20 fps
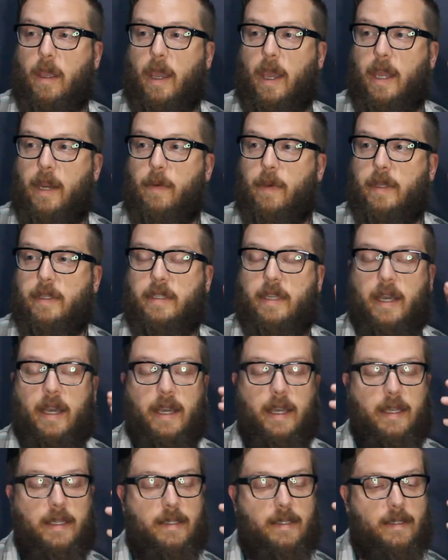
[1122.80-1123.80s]
anyways,
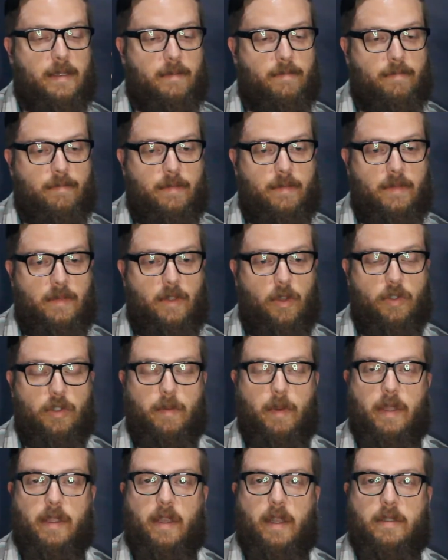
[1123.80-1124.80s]
guys, those are
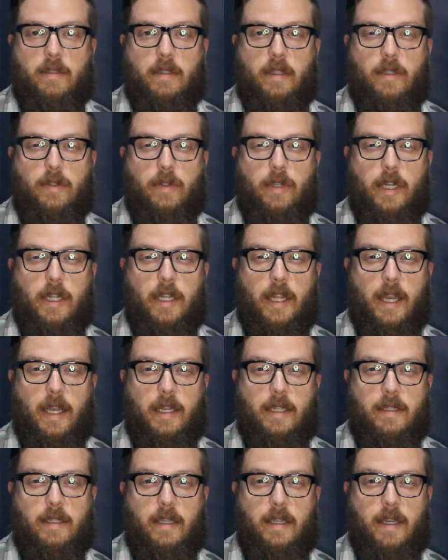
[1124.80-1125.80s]
my thoughts on the Trinidad
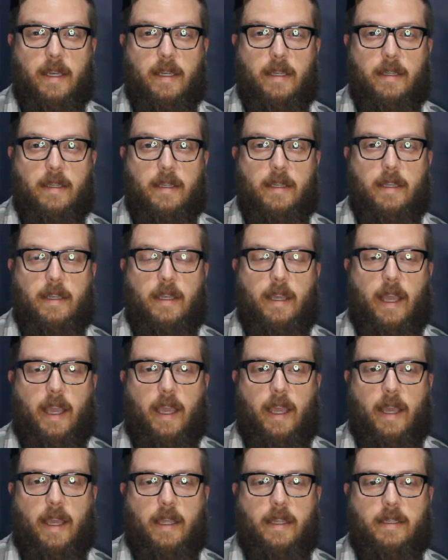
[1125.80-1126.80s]
y Cia,
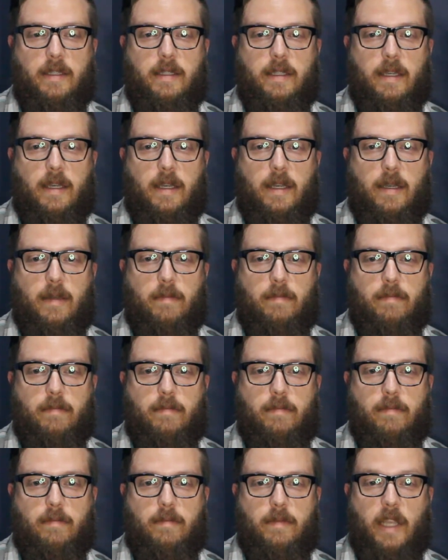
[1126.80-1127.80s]
and
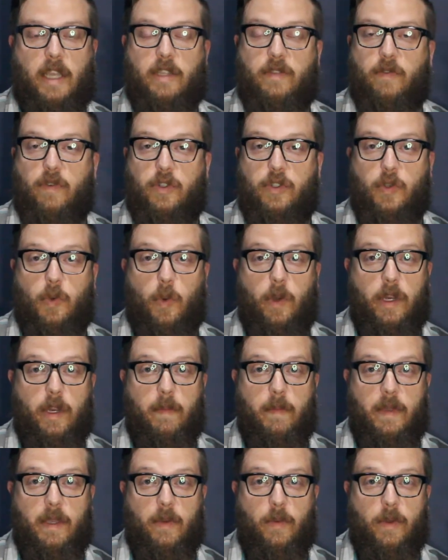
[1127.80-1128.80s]
thanks for
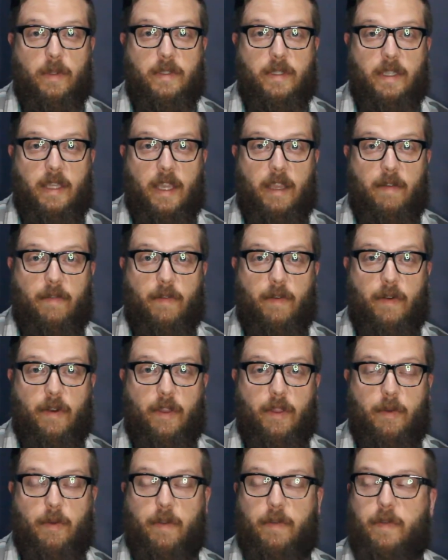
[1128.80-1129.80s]
joining me once again for
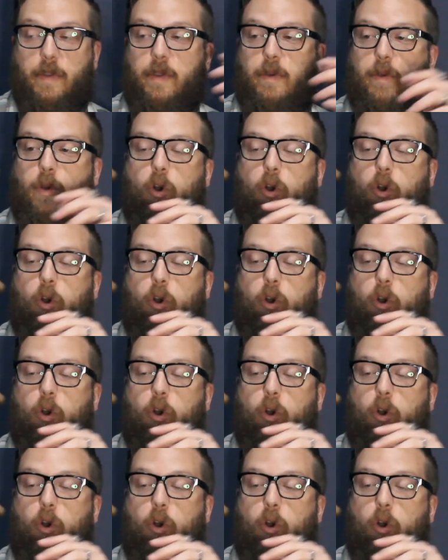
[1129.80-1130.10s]
another review.